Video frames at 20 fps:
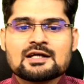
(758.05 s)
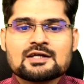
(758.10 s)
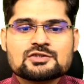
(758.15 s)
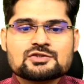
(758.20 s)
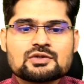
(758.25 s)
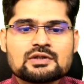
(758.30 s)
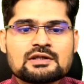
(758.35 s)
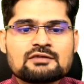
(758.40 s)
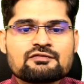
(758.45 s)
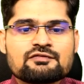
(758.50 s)

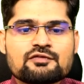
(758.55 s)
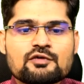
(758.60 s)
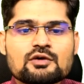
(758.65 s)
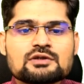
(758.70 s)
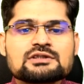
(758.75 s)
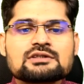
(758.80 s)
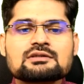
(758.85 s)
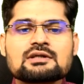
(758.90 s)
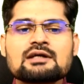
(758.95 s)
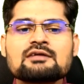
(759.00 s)
So in
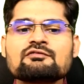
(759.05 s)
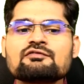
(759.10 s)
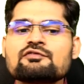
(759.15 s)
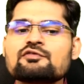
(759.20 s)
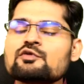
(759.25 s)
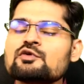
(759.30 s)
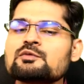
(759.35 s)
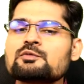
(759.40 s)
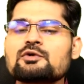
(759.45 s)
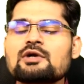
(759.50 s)
fourth run,
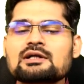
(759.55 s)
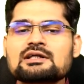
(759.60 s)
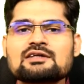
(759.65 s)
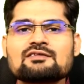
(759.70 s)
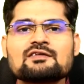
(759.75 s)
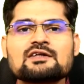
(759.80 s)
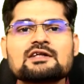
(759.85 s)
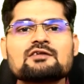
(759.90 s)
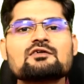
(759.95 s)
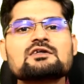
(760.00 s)
food
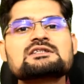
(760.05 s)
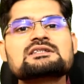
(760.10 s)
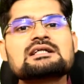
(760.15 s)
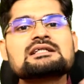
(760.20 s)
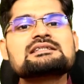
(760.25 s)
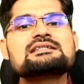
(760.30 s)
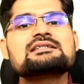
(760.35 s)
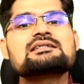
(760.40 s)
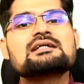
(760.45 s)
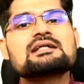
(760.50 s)
productivity was
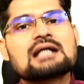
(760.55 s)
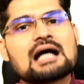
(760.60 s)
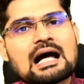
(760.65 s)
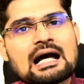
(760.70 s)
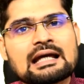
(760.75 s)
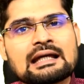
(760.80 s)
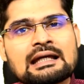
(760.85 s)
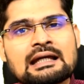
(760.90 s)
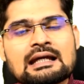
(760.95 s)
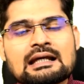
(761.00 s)
considered
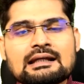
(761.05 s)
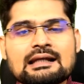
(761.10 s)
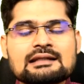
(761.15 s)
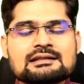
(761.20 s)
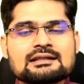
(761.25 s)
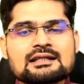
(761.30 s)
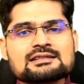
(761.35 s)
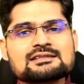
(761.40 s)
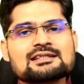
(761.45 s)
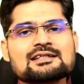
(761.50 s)
high.
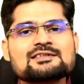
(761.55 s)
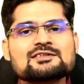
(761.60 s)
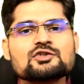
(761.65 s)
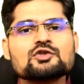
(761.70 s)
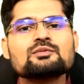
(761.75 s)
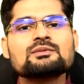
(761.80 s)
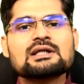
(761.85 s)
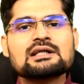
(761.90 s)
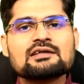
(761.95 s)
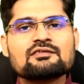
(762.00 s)
Let's
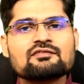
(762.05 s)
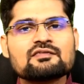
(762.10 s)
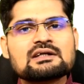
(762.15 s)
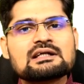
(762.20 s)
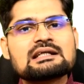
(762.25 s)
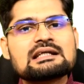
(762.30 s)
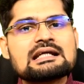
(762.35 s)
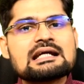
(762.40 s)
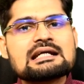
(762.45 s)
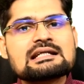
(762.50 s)
assume that if we
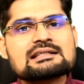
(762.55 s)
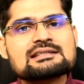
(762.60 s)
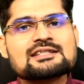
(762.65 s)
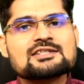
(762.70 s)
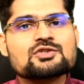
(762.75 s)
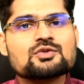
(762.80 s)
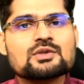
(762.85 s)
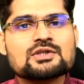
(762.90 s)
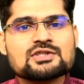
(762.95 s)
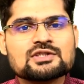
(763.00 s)
create a
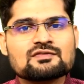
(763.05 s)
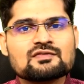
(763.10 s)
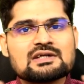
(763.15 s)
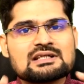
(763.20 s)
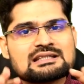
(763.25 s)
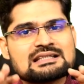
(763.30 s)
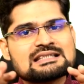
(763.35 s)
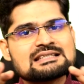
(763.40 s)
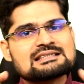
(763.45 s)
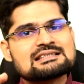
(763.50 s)
situation where
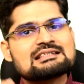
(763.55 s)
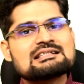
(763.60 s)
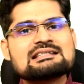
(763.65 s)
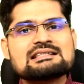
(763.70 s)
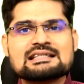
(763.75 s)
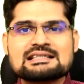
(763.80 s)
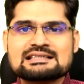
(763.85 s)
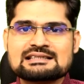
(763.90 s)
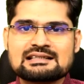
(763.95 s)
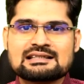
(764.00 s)
these 3
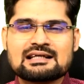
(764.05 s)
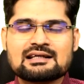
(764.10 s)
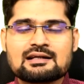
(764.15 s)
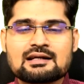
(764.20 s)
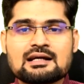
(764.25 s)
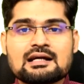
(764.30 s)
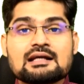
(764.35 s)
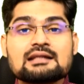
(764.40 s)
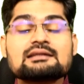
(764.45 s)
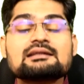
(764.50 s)
things are there,
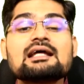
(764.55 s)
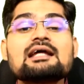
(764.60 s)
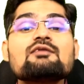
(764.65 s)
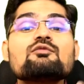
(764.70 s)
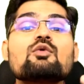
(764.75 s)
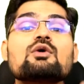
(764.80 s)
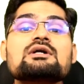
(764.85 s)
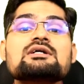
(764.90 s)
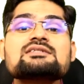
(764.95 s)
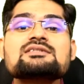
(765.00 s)
then
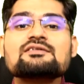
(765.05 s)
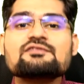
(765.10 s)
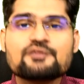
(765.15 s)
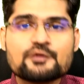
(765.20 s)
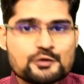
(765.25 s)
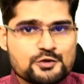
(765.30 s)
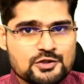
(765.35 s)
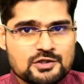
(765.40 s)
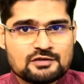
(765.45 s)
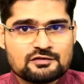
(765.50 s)
what is the
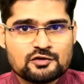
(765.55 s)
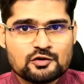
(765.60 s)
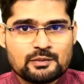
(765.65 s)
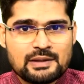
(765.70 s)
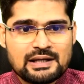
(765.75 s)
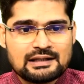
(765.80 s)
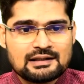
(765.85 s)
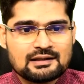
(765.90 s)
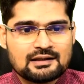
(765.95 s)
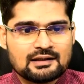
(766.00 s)
future of
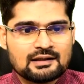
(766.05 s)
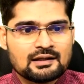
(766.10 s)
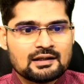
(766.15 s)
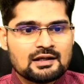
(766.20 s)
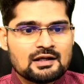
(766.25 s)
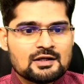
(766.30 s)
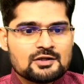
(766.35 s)
humanity?